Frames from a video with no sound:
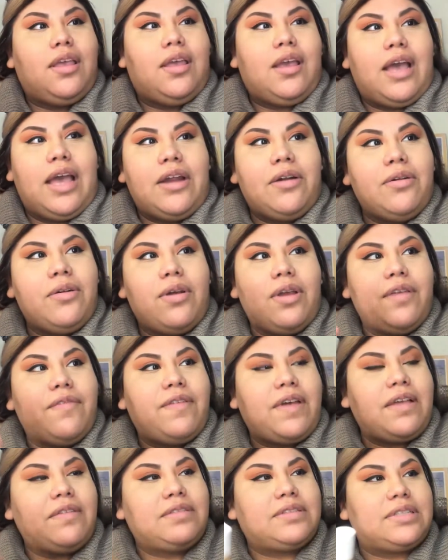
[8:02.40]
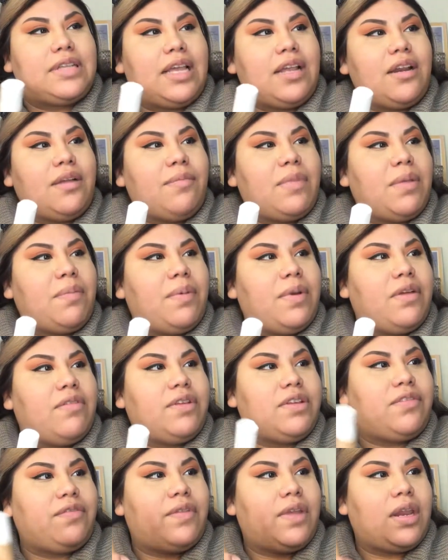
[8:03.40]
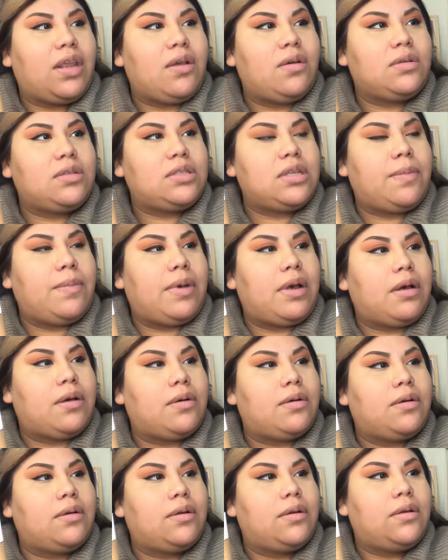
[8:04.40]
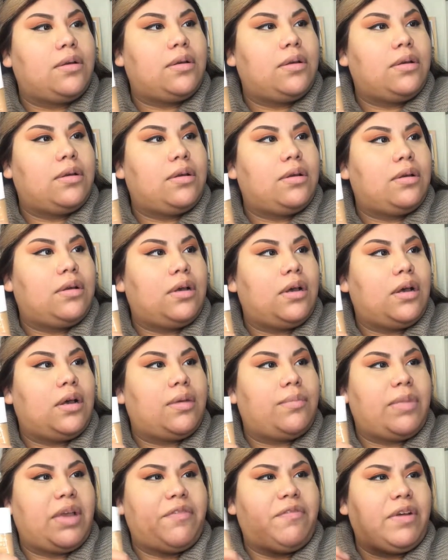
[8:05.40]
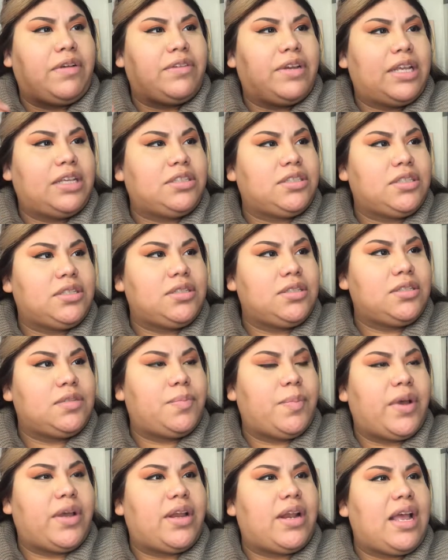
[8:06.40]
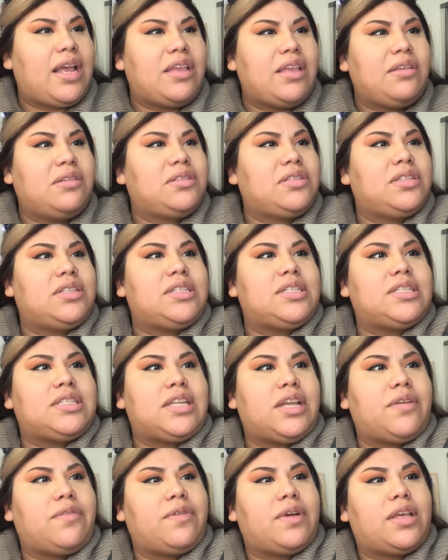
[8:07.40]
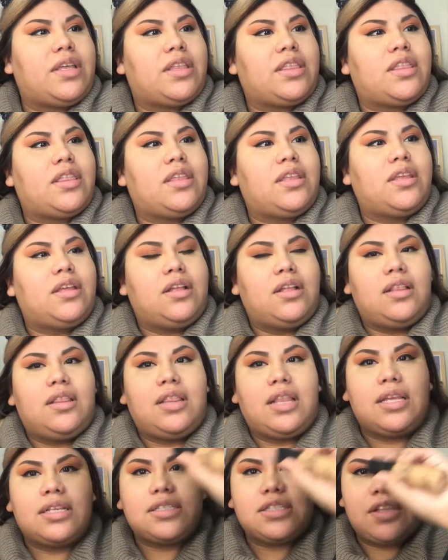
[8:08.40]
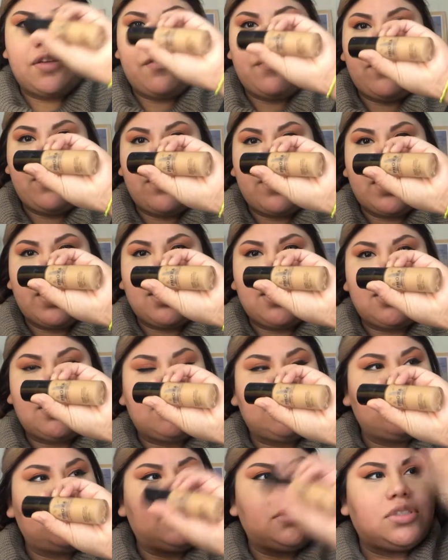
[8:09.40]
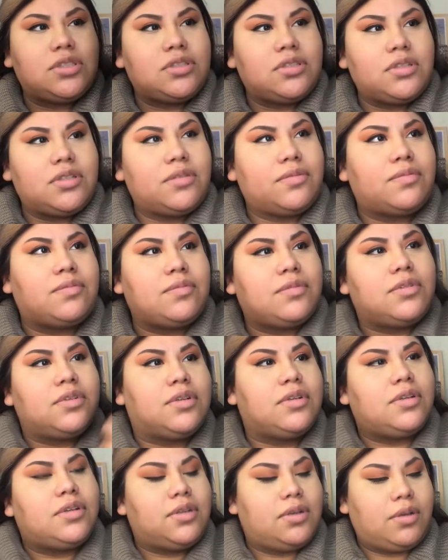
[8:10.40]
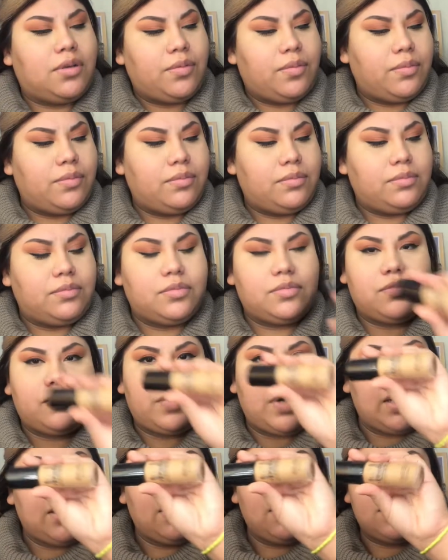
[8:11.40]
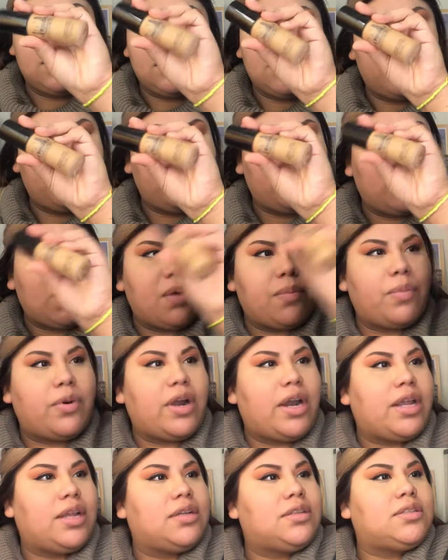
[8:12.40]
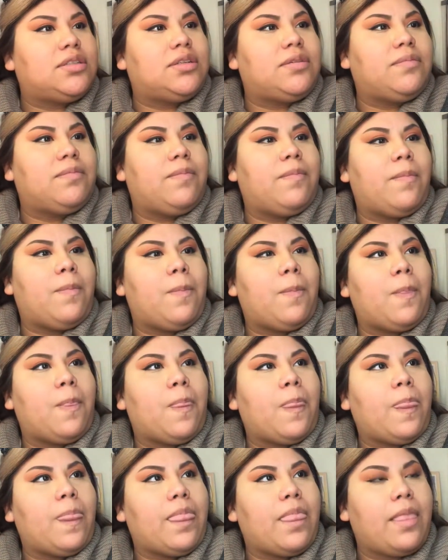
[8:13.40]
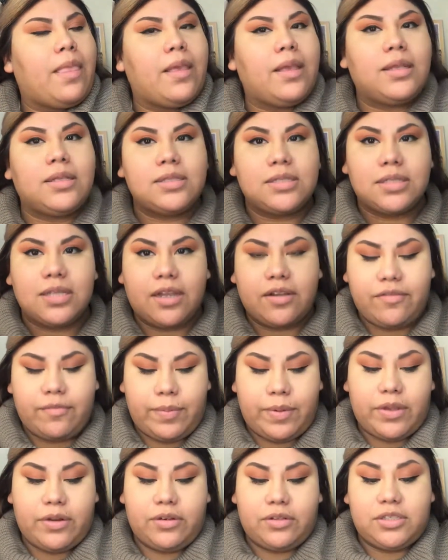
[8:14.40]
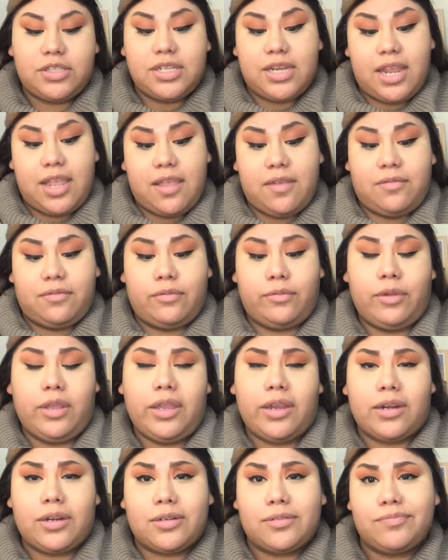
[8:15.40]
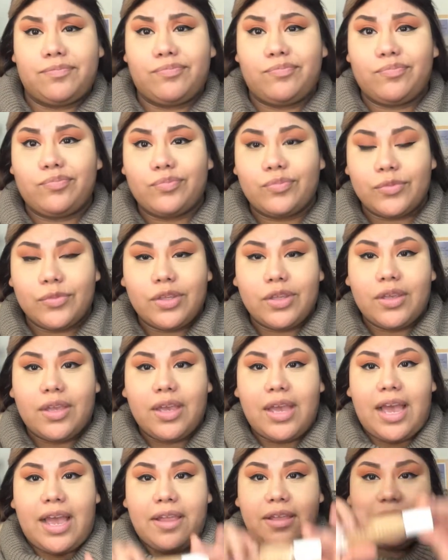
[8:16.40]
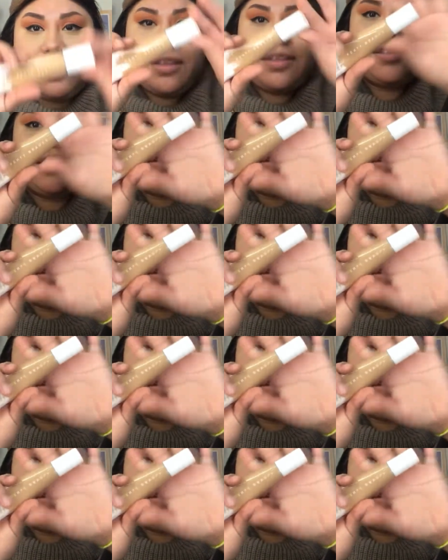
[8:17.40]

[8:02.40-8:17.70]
I don't know if I've said in my previous videos about my foundations, but I usually stick with like Sephora, just the regular Sephora brand and stuff. But today we are, this is